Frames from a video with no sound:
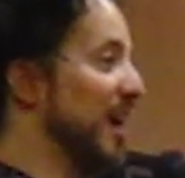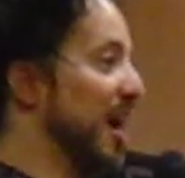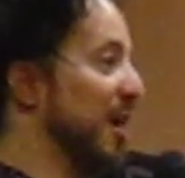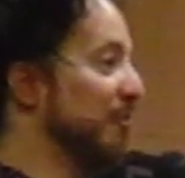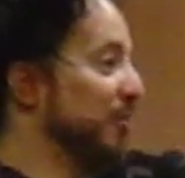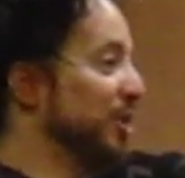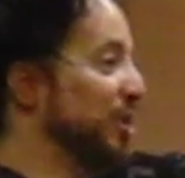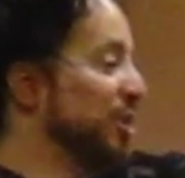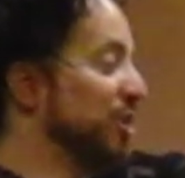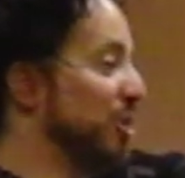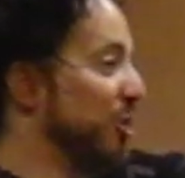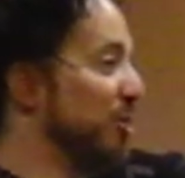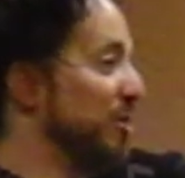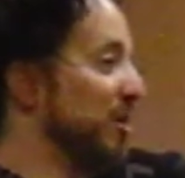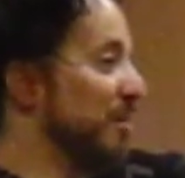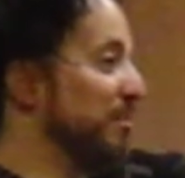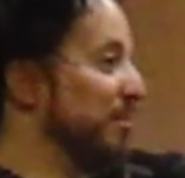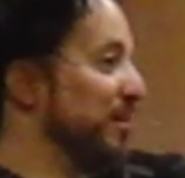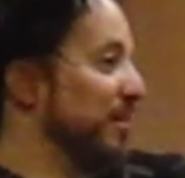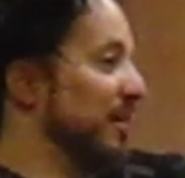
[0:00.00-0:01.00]
and we showed
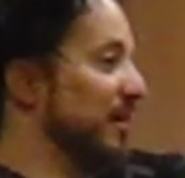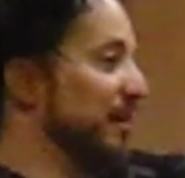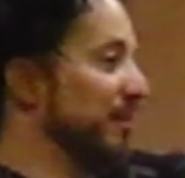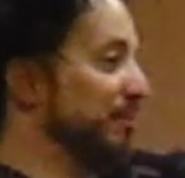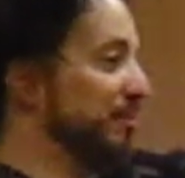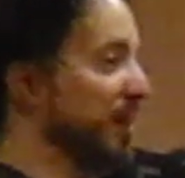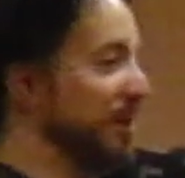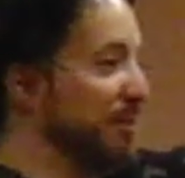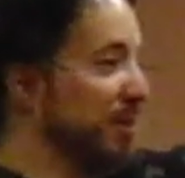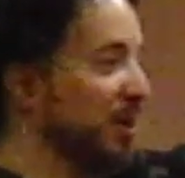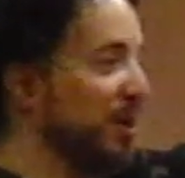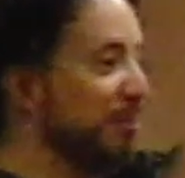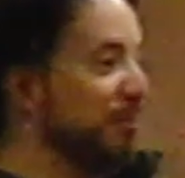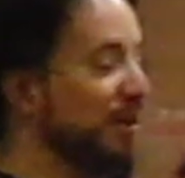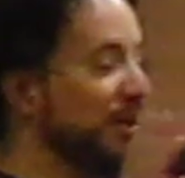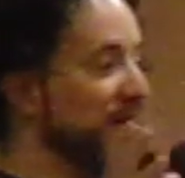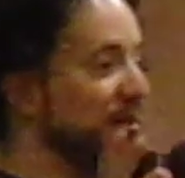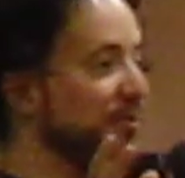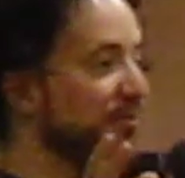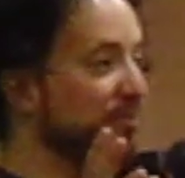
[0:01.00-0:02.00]
up a little
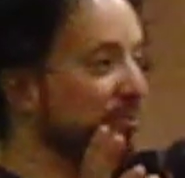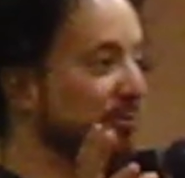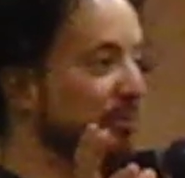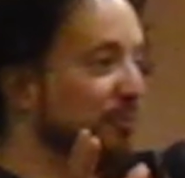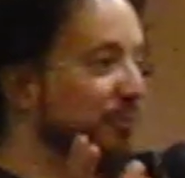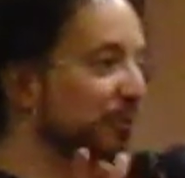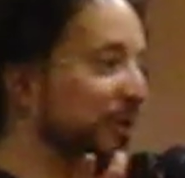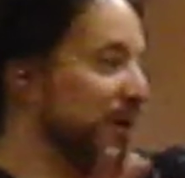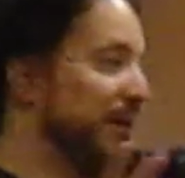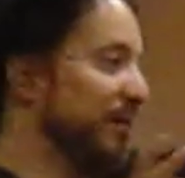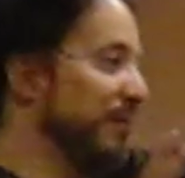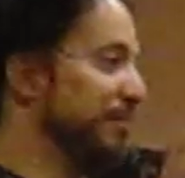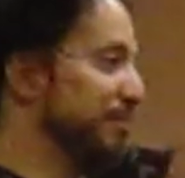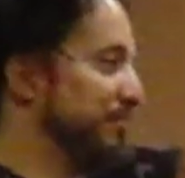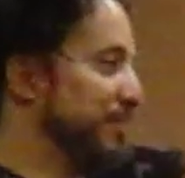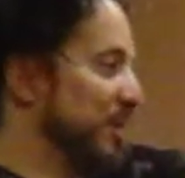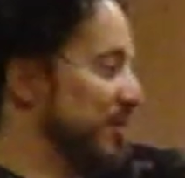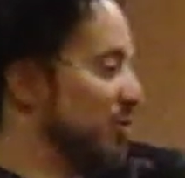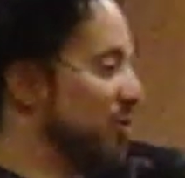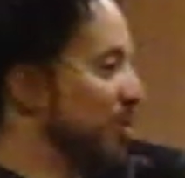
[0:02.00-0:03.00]
bit,
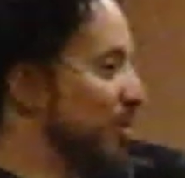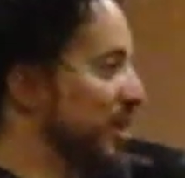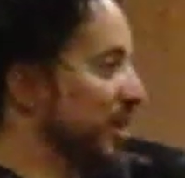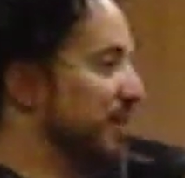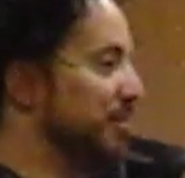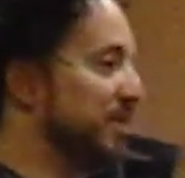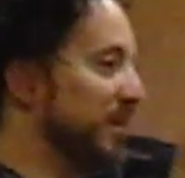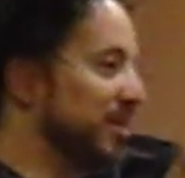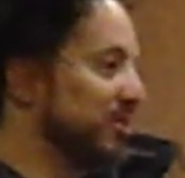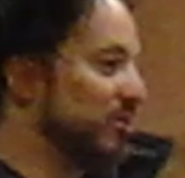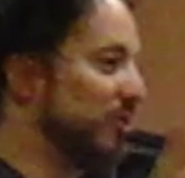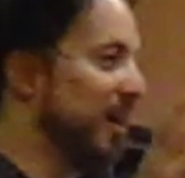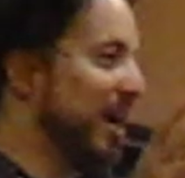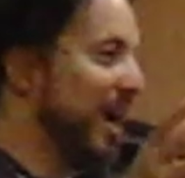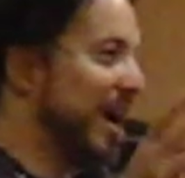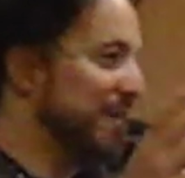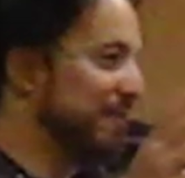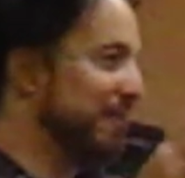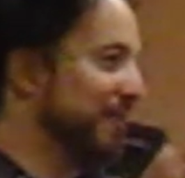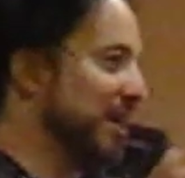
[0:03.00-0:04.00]
about 20 minutes or a
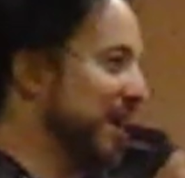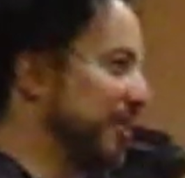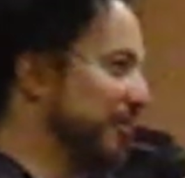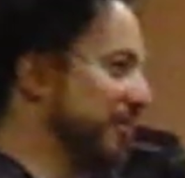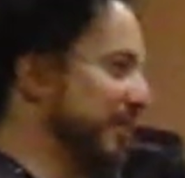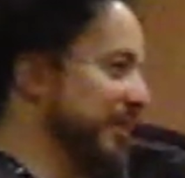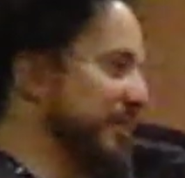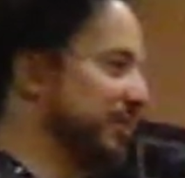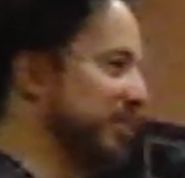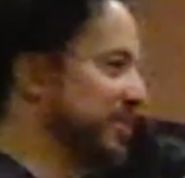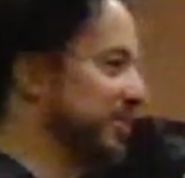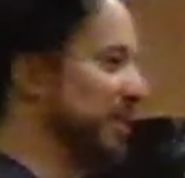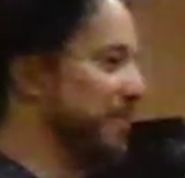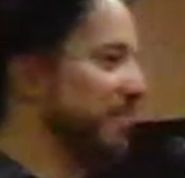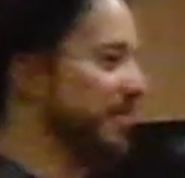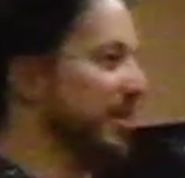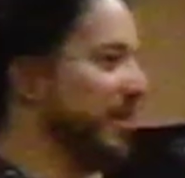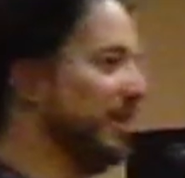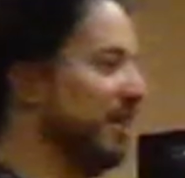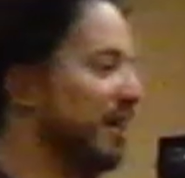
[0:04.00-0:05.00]
half an hour in or
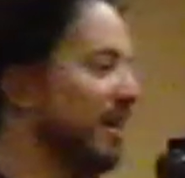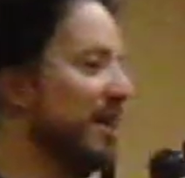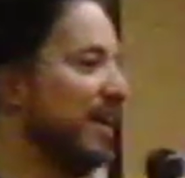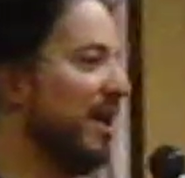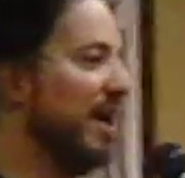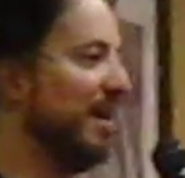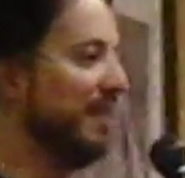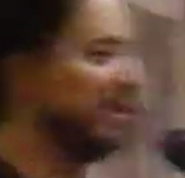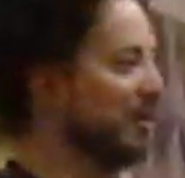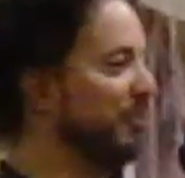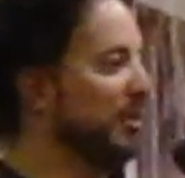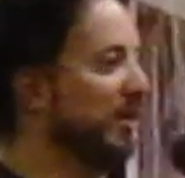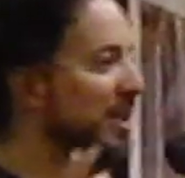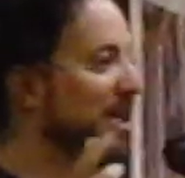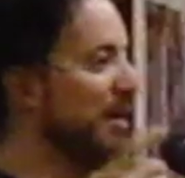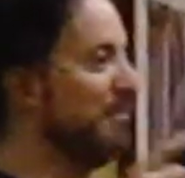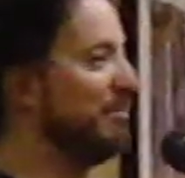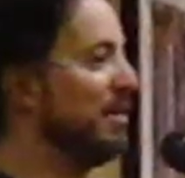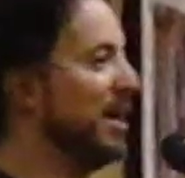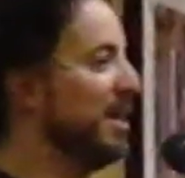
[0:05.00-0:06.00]
something, and then we
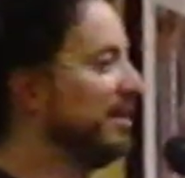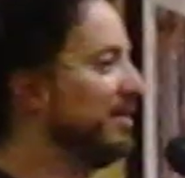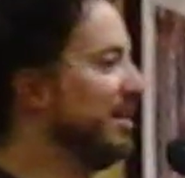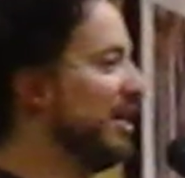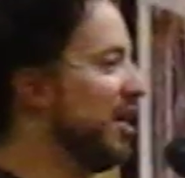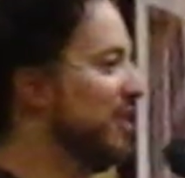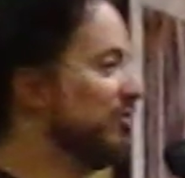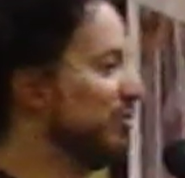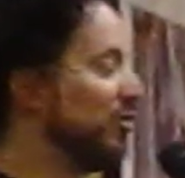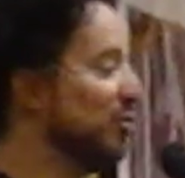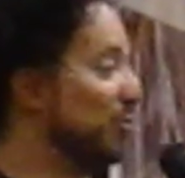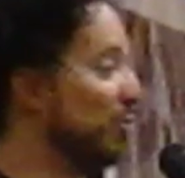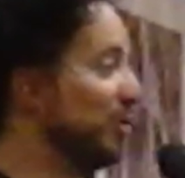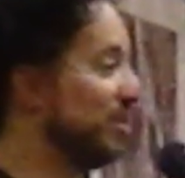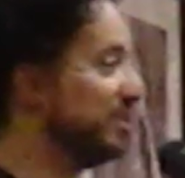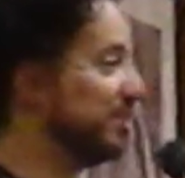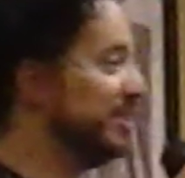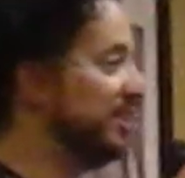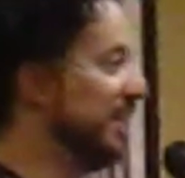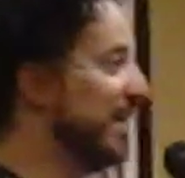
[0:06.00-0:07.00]
came back down
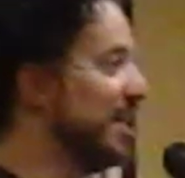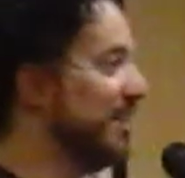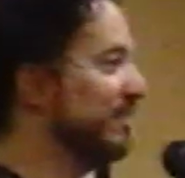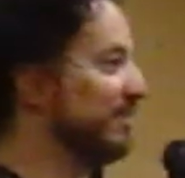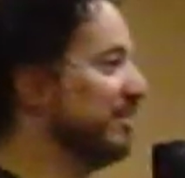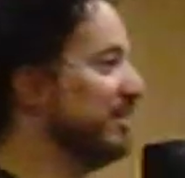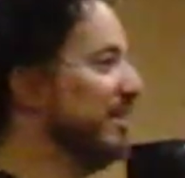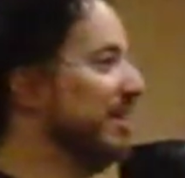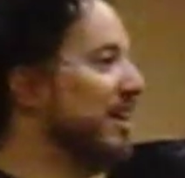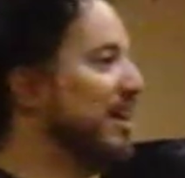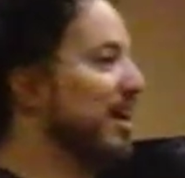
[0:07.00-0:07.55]
towards the end.